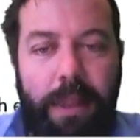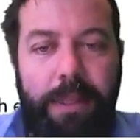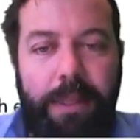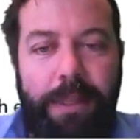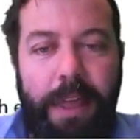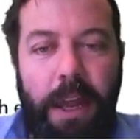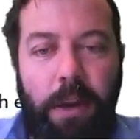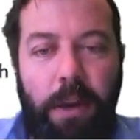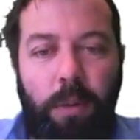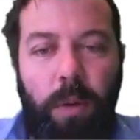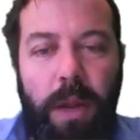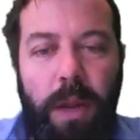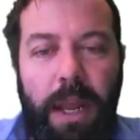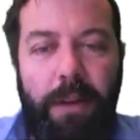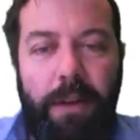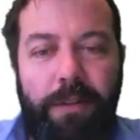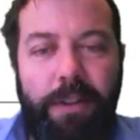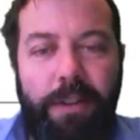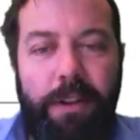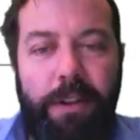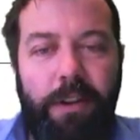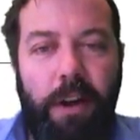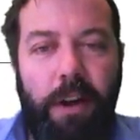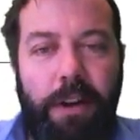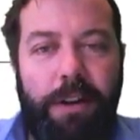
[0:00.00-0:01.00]
Then we have
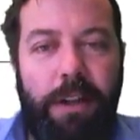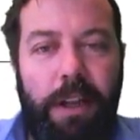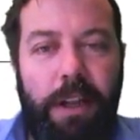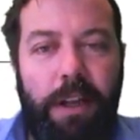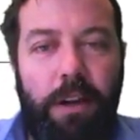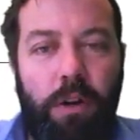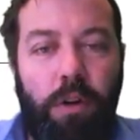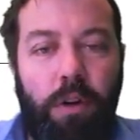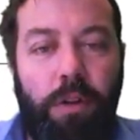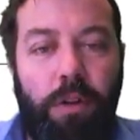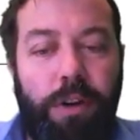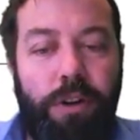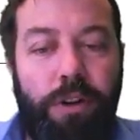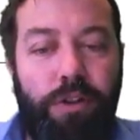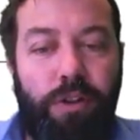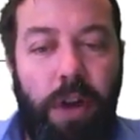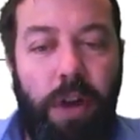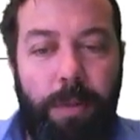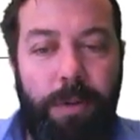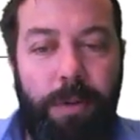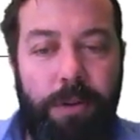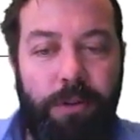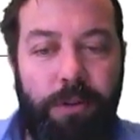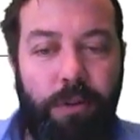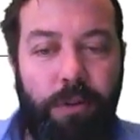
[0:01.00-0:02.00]
this idea called the
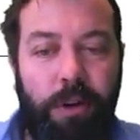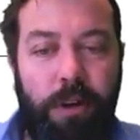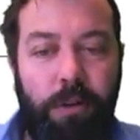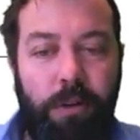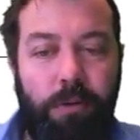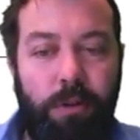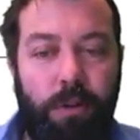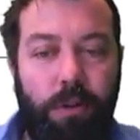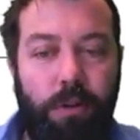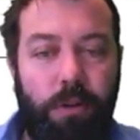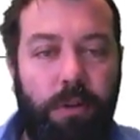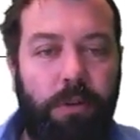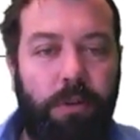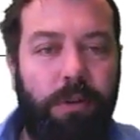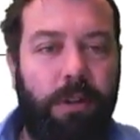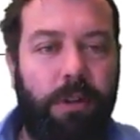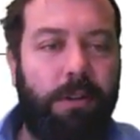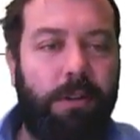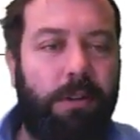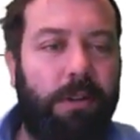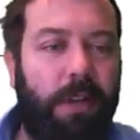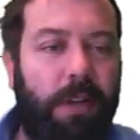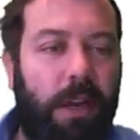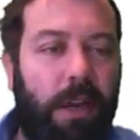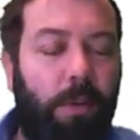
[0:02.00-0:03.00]
trapezoidal rule. This
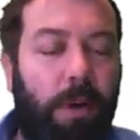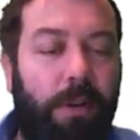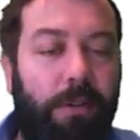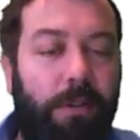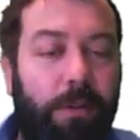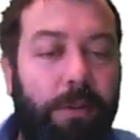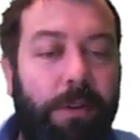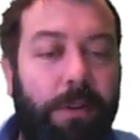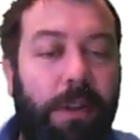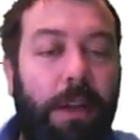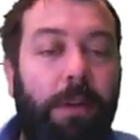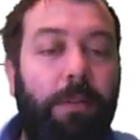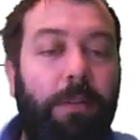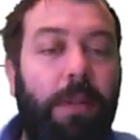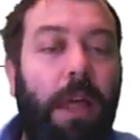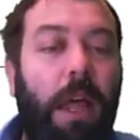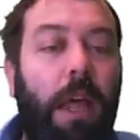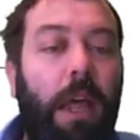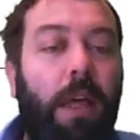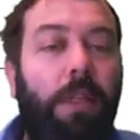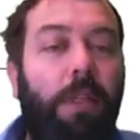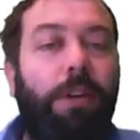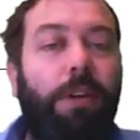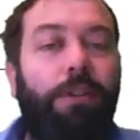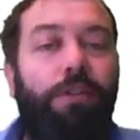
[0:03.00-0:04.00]
is getting away from us now.
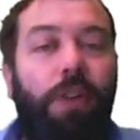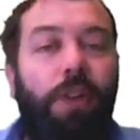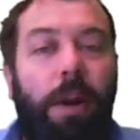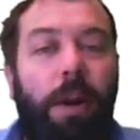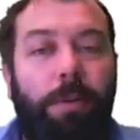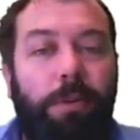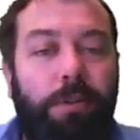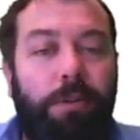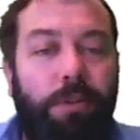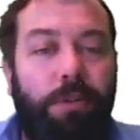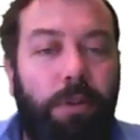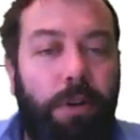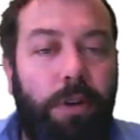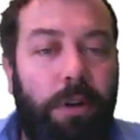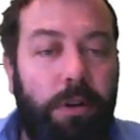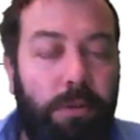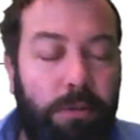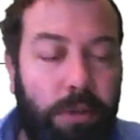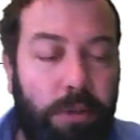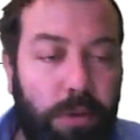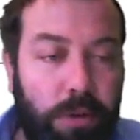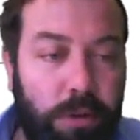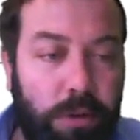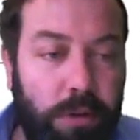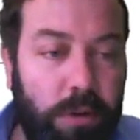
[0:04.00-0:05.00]
The trapezoidal
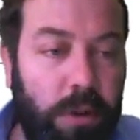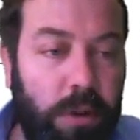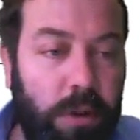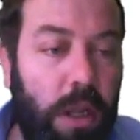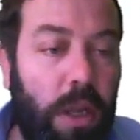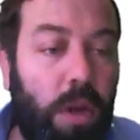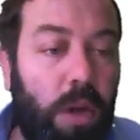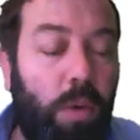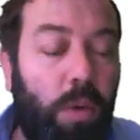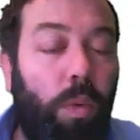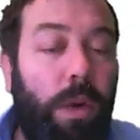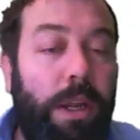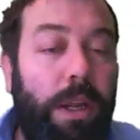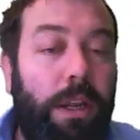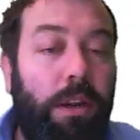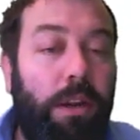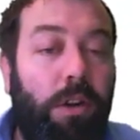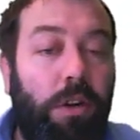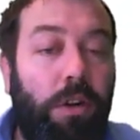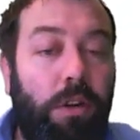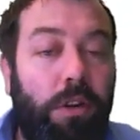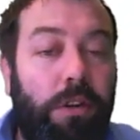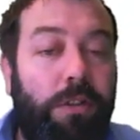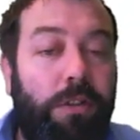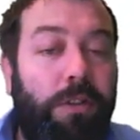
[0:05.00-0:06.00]
rule we
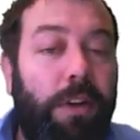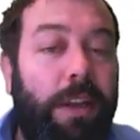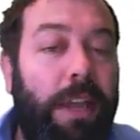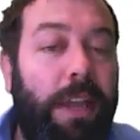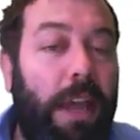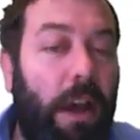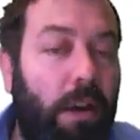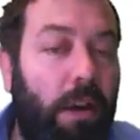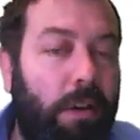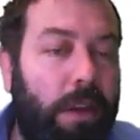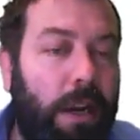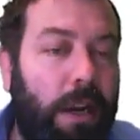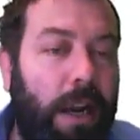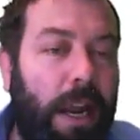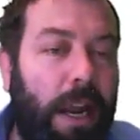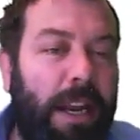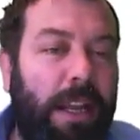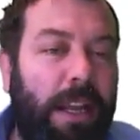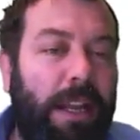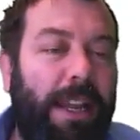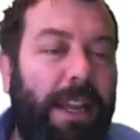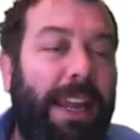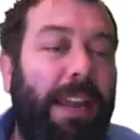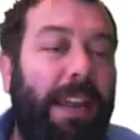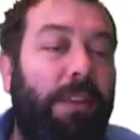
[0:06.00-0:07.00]
use for
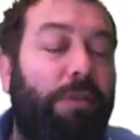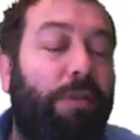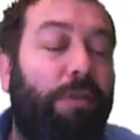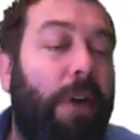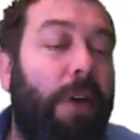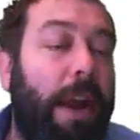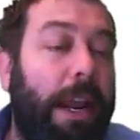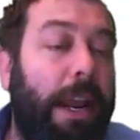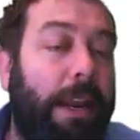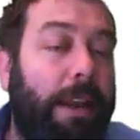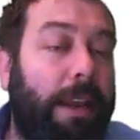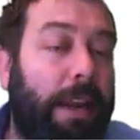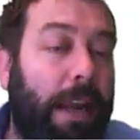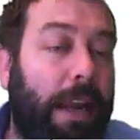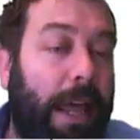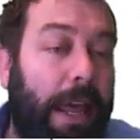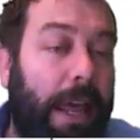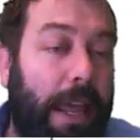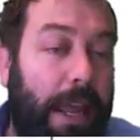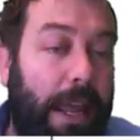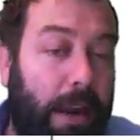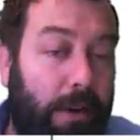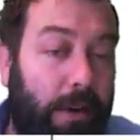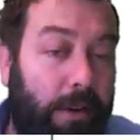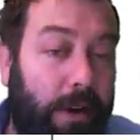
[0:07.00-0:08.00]
calculating irregular
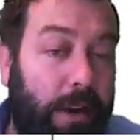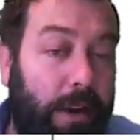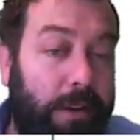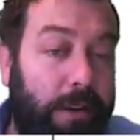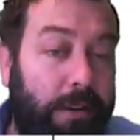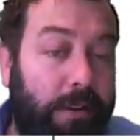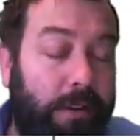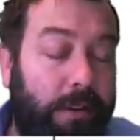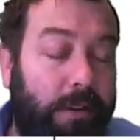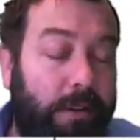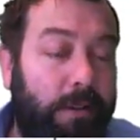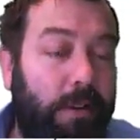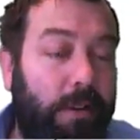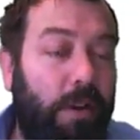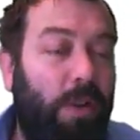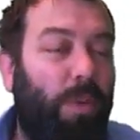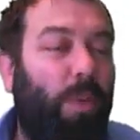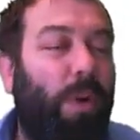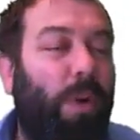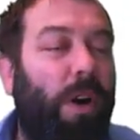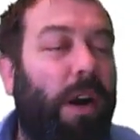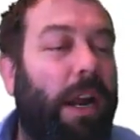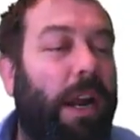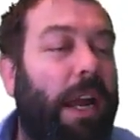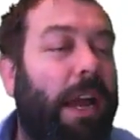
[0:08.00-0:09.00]
areas
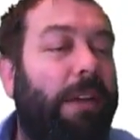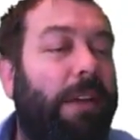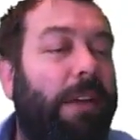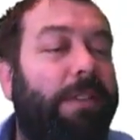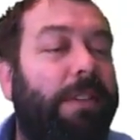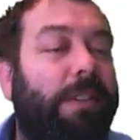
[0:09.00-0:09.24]
where I have